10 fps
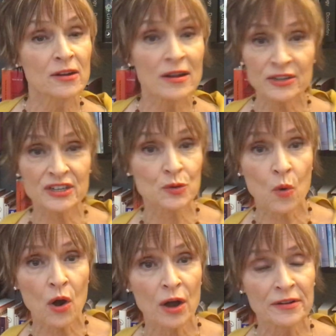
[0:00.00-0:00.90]
Not just
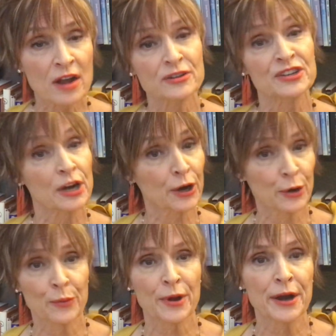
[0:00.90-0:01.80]
work, not just our
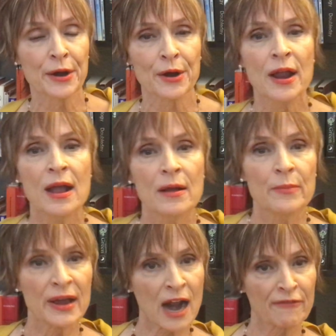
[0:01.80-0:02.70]
career,
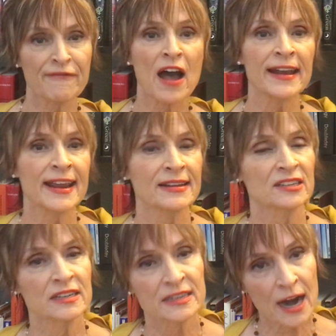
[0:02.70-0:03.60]
but our
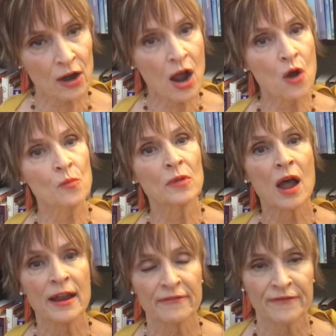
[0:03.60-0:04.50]
finances, our home
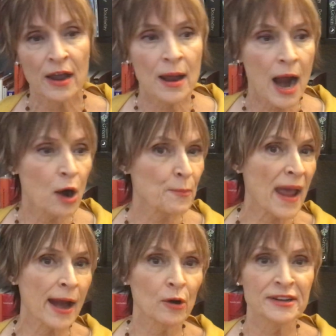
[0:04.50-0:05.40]
life, our
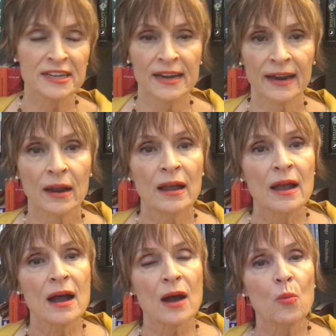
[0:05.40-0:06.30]
parenting,
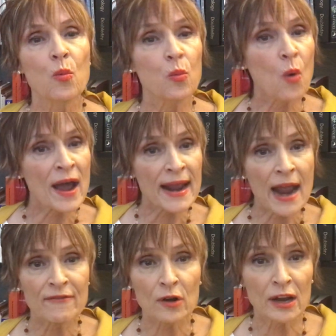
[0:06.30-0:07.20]

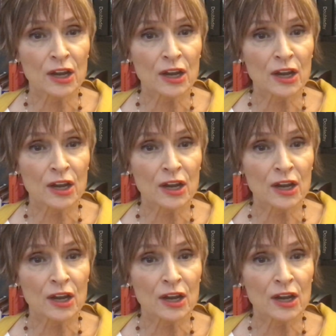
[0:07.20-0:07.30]
whatever,